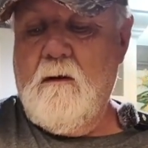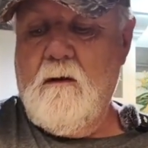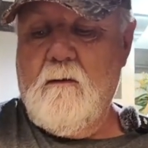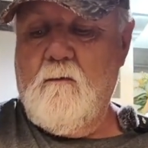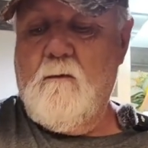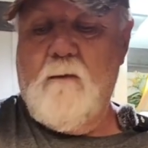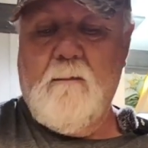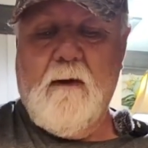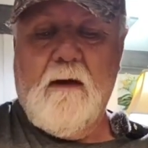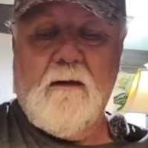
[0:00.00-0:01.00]
And we'll be
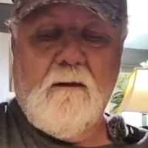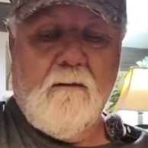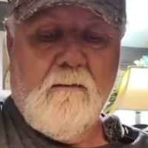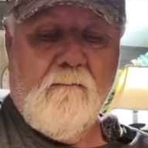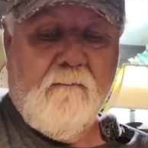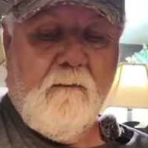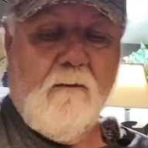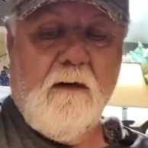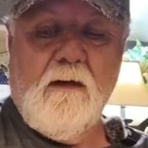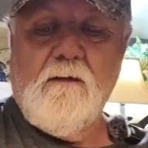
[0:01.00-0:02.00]
back in a few
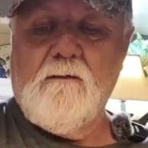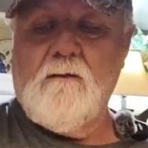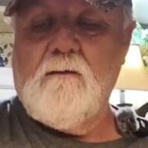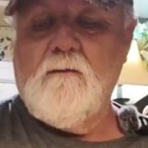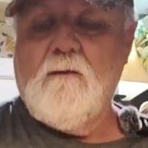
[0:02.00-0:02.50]
days to